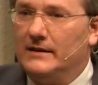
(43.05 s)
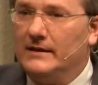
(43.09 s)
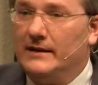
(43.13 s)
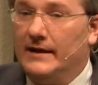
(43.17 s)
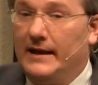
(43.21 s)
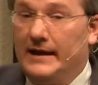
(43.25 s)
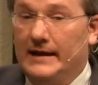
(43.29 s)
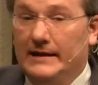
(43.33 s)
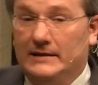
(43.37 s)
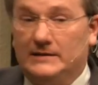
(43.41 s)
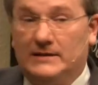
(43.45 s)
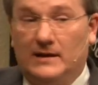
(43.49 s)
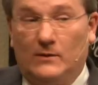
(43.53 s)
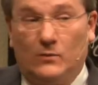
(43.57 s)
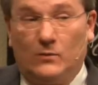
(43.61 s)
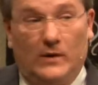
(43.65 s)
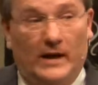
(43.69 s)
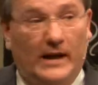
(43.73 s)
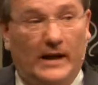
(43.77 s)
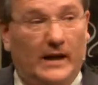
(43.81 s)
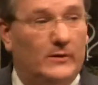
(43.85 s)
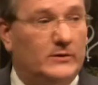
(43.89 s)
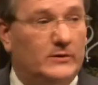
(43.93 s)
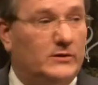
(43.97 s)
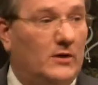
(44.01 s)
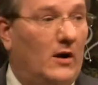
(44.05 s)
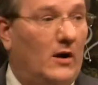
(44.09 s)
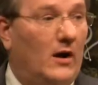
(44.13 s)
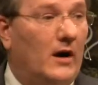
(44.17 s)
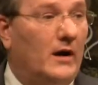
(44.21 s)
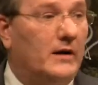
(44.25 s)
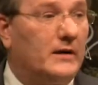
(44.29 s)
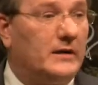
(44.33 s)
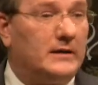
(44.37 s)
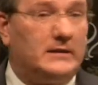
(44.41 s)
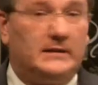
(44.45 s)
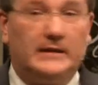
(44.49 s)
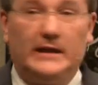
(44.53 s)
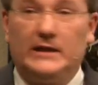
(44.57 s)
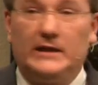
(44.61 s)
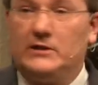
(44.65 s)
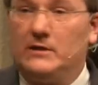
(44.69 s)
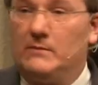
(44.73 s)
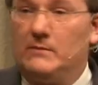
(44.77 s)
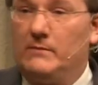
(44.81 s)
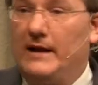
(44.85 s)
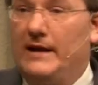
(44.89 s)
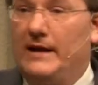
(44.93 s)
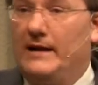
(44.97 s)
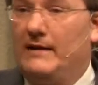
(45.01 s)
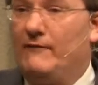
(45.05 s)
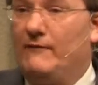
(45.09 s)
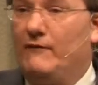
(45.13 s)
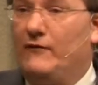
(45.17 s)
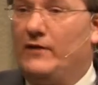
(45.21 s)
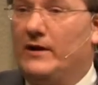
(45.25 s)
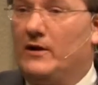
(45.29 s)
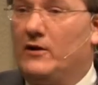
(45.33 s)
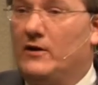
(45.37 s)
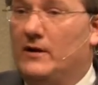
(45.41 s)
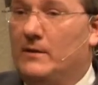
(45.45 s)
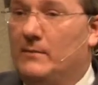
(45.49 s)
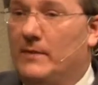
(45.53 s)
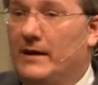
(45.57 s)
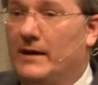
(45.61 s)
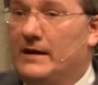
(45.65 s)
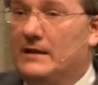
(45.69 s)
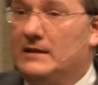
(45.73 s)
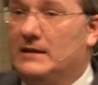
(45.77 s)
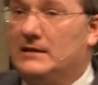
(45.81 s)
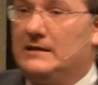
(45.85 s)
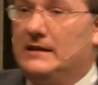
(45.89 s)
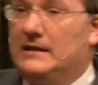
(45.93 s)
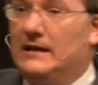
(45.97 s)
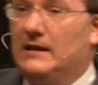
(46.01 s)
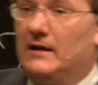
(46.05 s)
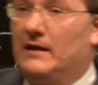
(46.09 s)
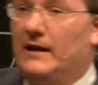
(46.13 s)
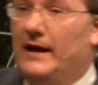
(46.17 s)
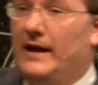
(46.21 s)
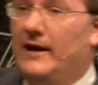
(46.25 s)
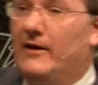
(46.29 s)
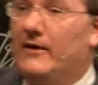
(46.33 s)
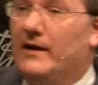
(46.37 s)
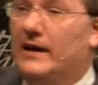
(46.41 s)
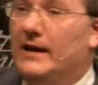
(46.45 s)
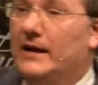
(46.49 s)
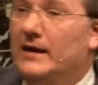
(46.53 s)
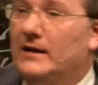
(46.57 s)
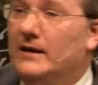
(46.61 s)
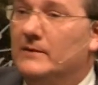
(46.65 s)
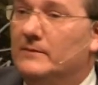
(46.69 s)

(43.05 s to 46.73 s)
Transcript: And he said, "Well, it was a hard decision, but I didn't figure anybody would steal Harry."